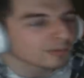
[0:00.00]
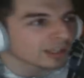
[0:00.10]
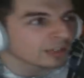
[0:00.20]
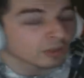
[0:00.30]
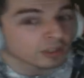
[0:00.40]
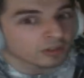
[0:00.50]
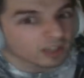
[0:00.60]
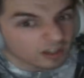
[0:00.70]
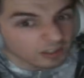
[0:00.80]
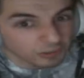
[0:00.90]
I'm like, you want to go
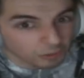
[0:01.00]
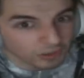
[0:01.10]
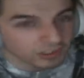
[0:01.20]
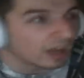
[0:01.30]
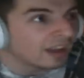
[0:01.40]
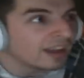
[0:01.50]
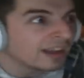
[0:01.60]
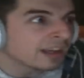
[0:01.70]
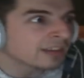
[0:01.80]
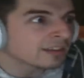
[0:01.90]
Castle Wars? He's like,
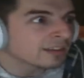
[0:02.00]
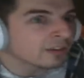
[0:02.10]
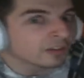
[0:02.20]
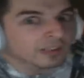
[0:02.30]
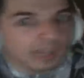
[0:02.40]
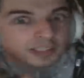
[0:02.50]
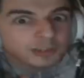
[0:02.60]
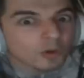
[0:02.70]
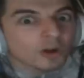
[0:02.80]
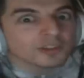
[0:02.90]
yes, got
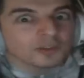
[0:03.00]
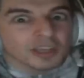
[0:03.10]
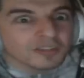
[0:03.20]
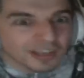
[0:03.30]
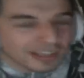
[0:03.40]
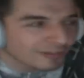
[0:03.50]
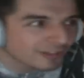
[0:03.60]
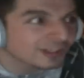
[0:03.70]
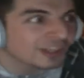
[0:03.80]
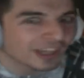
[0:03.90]
Castle Wars together.
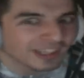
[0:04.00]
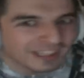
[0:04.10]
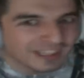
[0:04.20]
Okay.